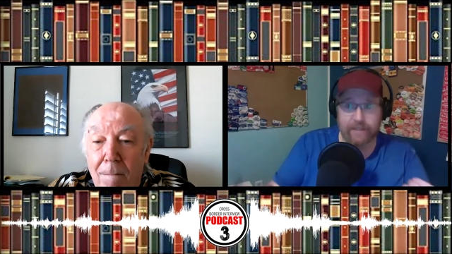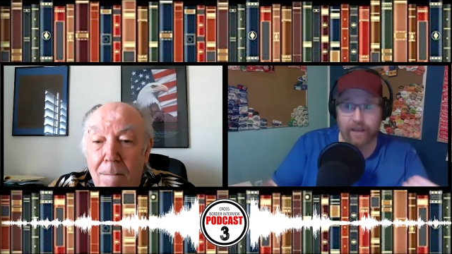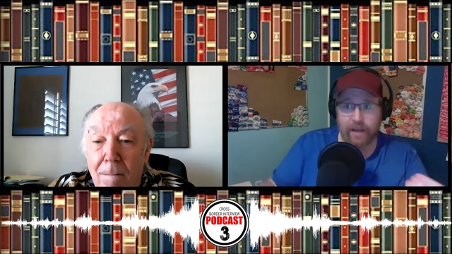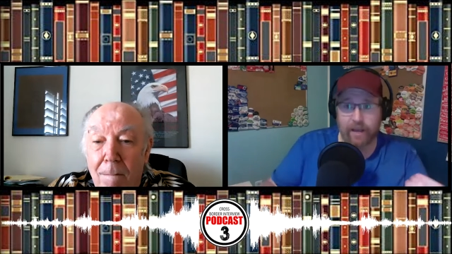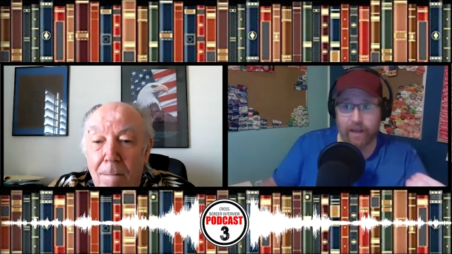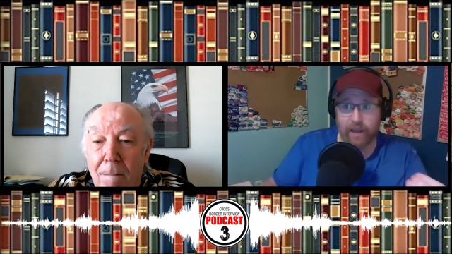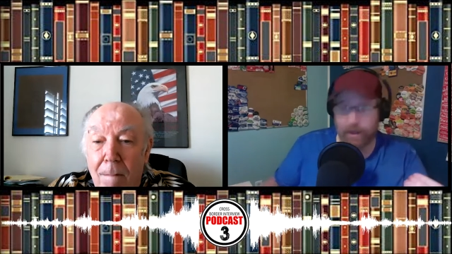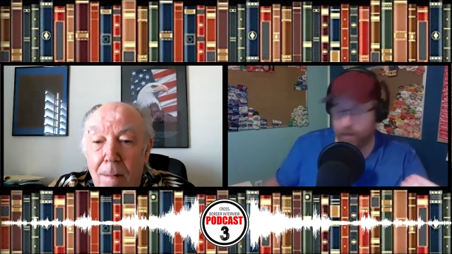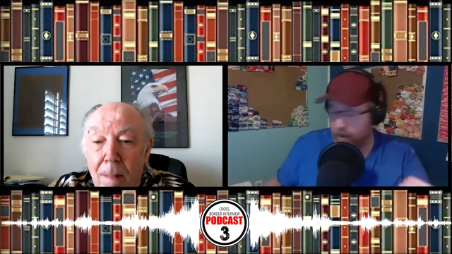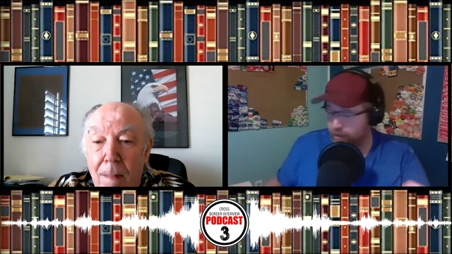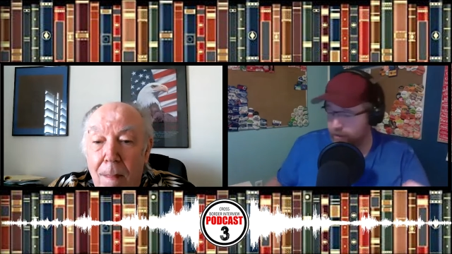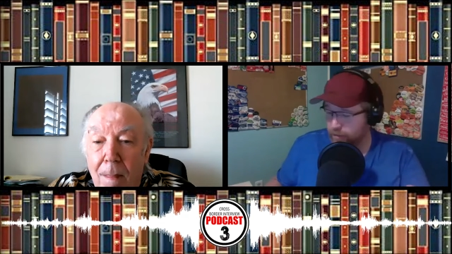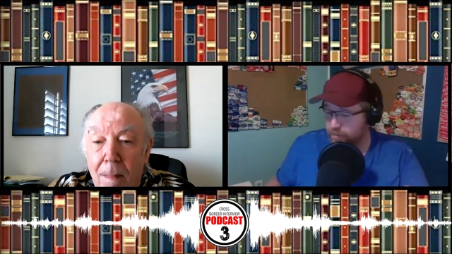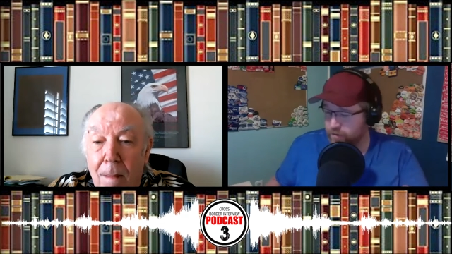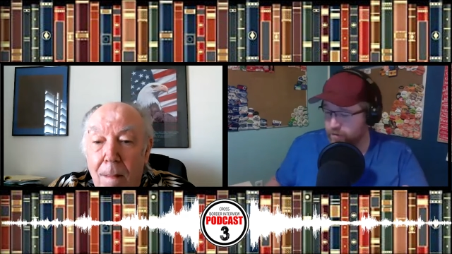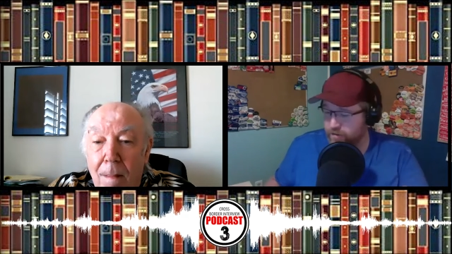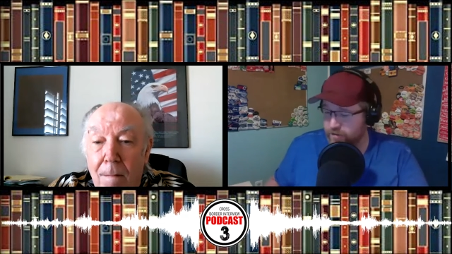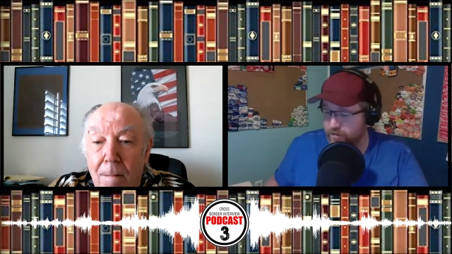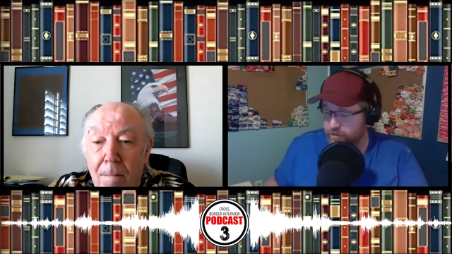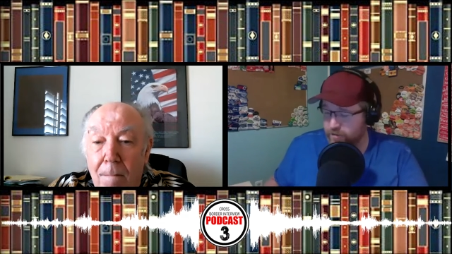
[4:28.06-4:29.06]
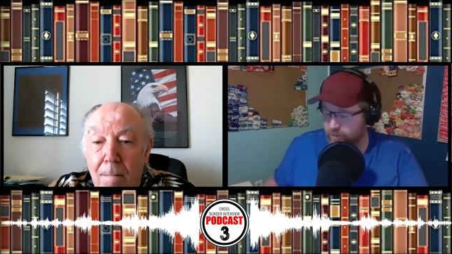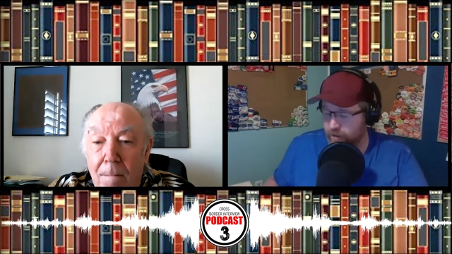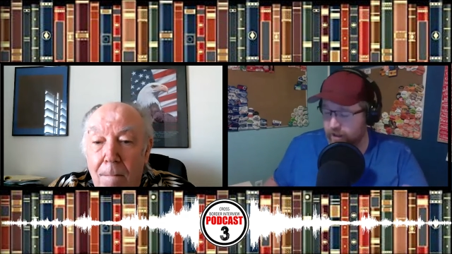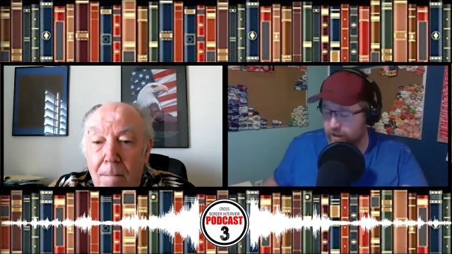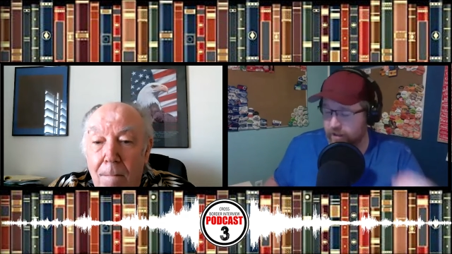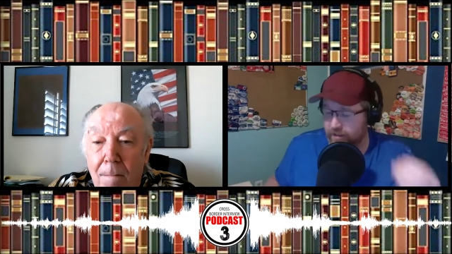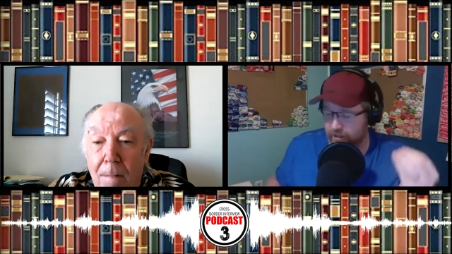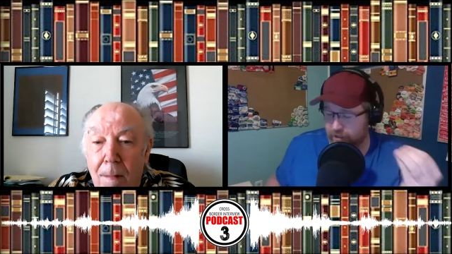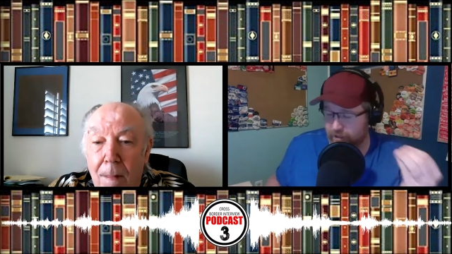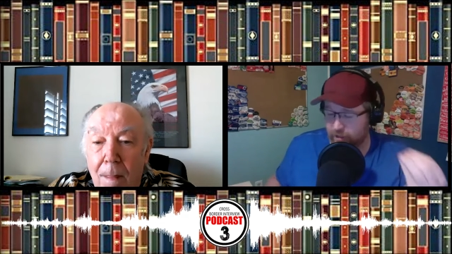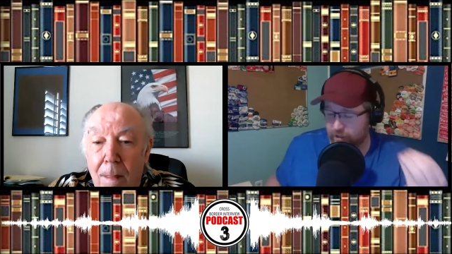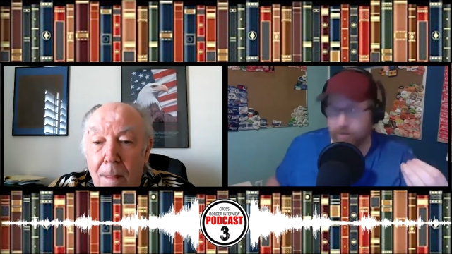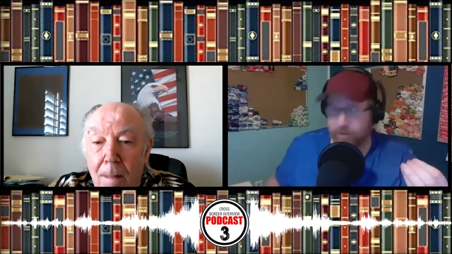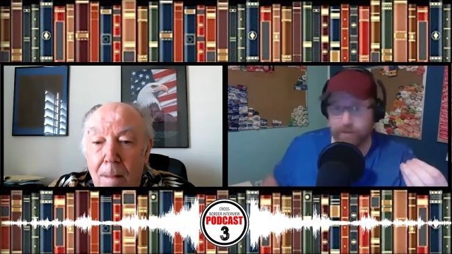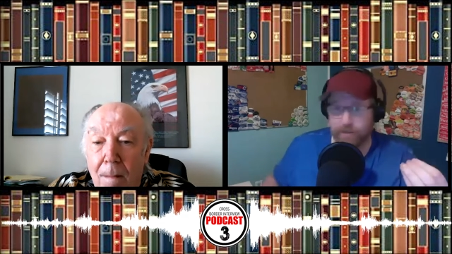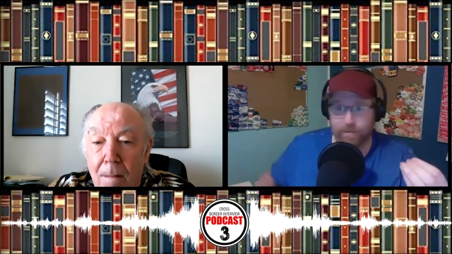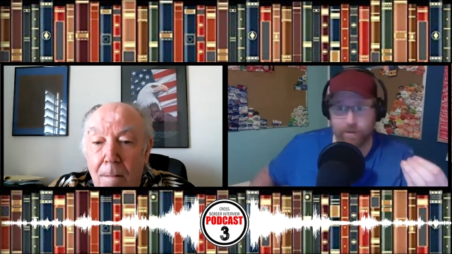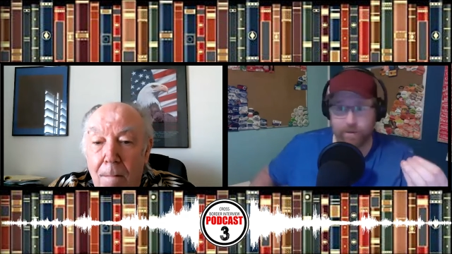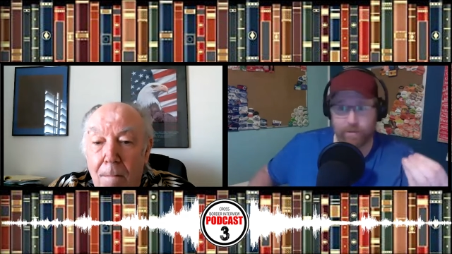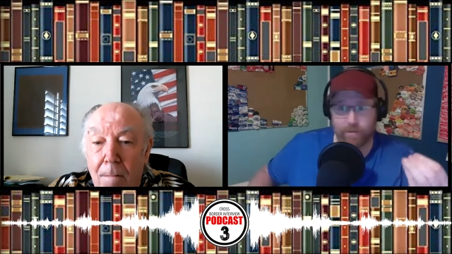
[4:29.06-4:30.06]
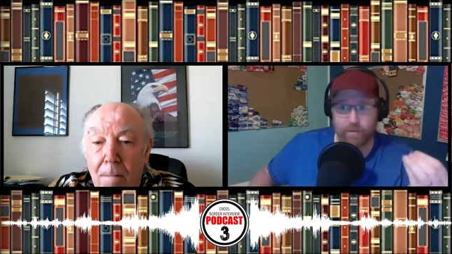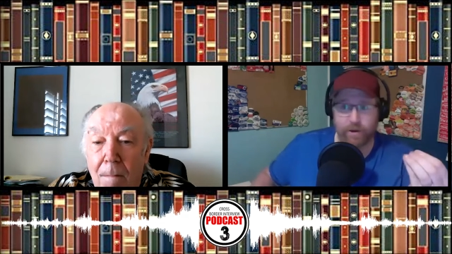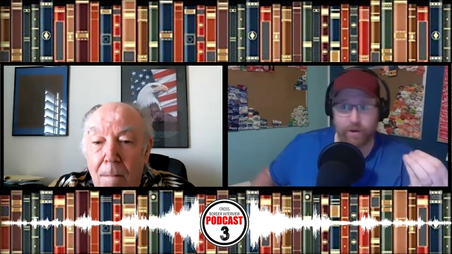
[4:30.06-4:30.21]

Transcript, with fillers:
Speaker 1: uh, other books as well, including the one we're